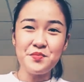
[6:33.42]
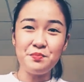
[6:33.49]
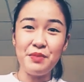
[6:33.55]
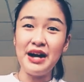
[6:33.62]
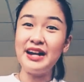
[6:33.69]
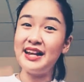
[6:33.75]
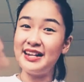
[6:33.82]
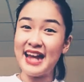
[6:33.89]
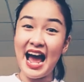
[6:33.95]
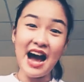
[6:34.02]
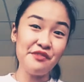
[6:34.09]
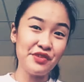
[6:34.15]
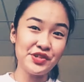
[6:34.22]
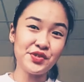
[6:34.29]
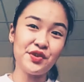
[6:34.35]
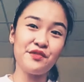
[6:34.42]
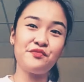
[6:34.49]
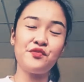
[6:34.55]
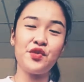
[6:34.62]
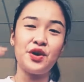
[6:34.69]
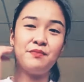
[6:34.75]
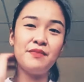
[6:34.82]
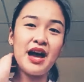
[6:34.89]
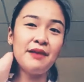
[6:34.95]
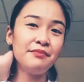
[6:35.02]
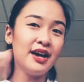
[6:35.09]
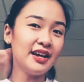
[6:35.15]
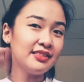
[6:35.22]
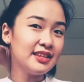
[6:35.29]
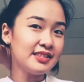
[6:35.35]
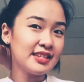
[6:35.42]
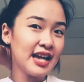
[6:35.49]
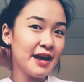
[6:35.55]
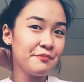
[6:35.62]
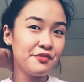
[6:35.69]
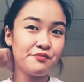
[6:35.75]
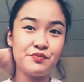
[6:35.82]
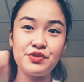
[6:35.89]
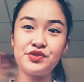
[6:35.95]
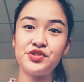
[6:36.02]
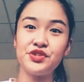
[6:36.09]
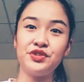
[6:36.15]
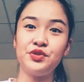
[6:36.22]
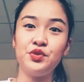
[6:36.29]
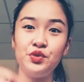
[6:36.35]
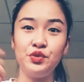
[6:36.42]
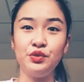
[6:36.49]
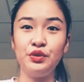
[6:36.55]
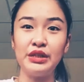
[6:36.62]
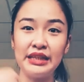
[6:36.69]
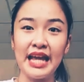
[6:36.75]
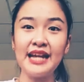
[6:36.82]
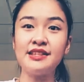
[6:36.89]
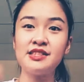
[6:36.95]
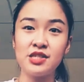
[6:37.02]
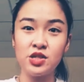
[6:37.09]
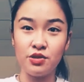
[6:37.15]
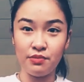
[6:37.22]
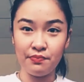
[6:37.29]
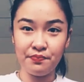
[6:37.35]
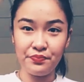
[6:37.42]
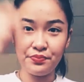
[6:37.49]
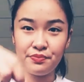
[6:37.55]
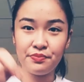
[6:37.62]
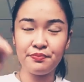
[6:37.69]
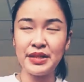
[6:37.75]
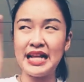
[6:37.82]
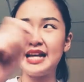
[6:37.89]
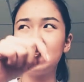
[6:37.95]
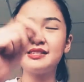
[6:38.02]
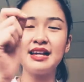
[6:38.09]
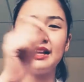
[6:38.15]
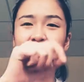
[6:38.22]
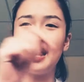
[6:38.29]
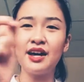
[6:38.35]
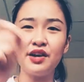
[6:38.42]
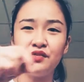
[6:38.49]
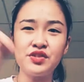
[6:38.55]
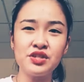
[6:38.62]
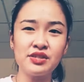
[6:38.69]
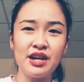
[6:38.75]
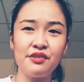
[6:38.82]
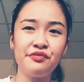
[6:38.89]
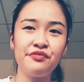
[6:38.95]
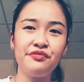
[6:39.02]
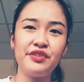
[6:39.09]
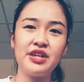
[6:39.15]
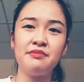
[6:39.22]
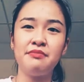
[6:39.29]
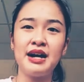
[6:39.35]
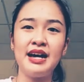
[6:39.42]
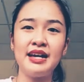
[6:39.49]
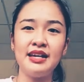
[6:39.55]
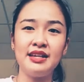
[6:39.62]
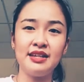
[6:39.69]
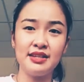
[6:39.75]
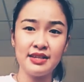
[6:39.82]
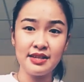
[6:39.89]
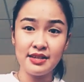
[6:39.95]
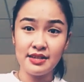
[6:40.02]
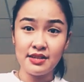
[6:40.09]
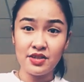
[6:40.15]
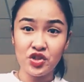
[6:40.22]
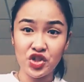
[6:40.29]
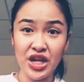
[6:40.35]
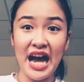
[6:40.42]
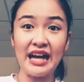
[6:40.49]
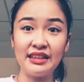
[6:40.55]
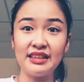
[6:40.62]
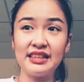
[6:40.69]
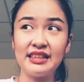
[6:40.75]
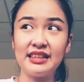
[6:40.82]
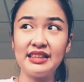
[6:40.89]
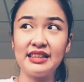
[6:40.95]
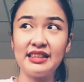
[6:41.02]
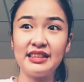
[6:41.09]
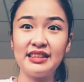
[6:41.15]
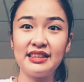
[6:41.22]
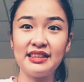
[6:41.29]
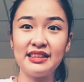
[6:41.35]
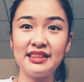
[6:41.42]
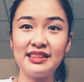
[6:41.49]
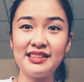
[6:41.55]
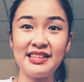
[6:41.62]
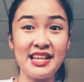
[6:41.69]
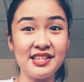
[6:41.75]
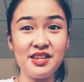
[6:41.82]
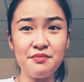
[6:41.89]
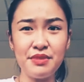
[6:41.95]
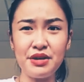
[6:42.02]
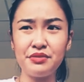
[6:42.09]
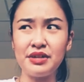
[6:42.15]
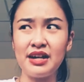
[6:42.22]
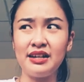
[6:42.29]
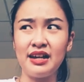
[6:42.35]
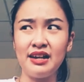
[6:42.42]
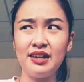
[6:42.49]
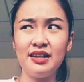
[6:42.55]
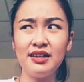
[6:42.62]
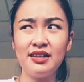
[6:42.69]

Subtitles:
but in avatar form. I'm not the type of person who likes to place a lot of stuff in my chat. Kinsa ba yun, ana?